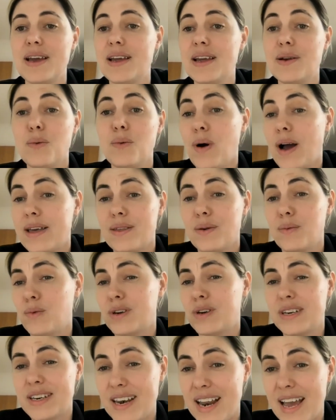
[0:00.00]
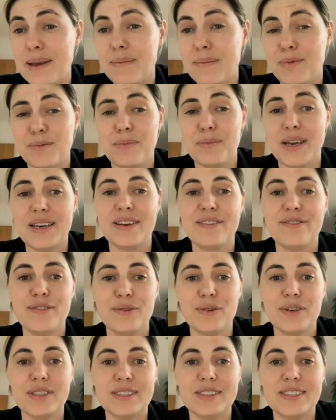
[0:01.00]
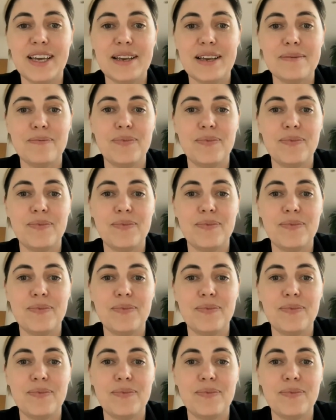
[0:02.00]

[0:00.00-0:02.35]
in a way that would enable meaningful consent.